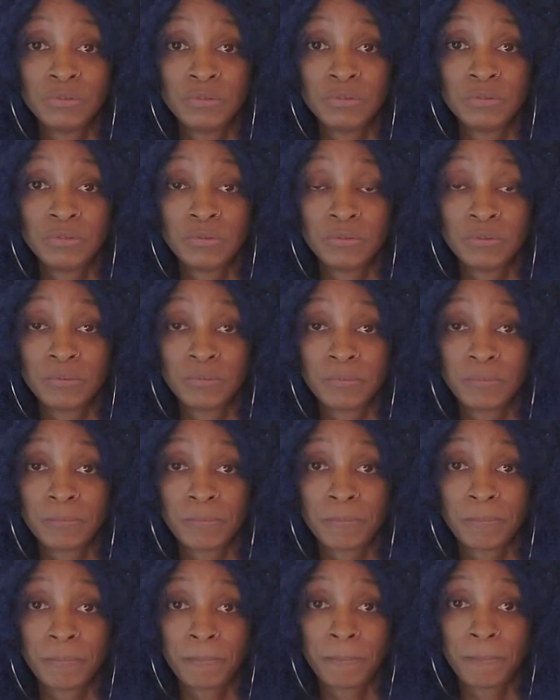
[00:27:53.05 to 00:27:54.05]

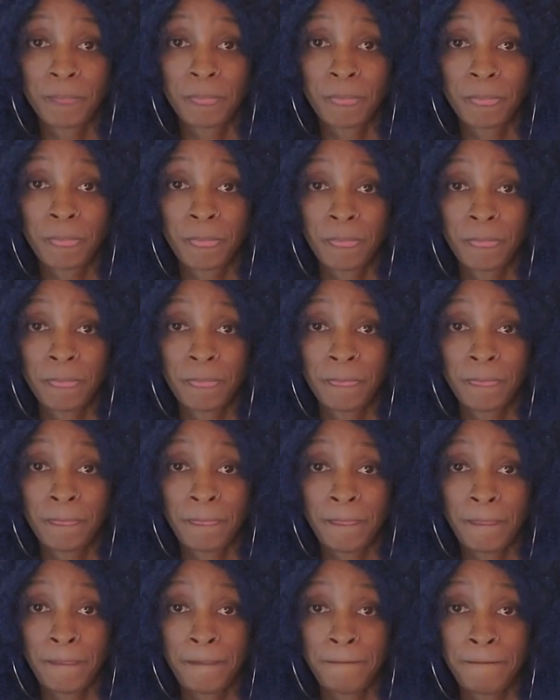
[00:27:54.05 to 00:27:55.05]

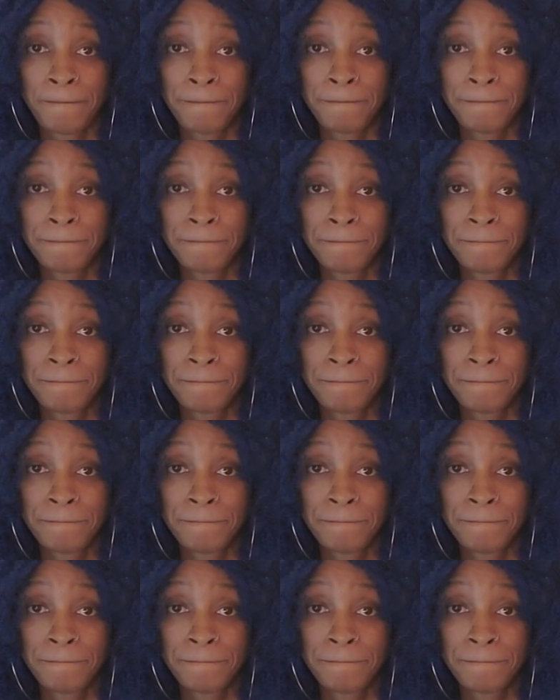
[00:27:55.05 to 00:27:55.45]
Nobody speaks.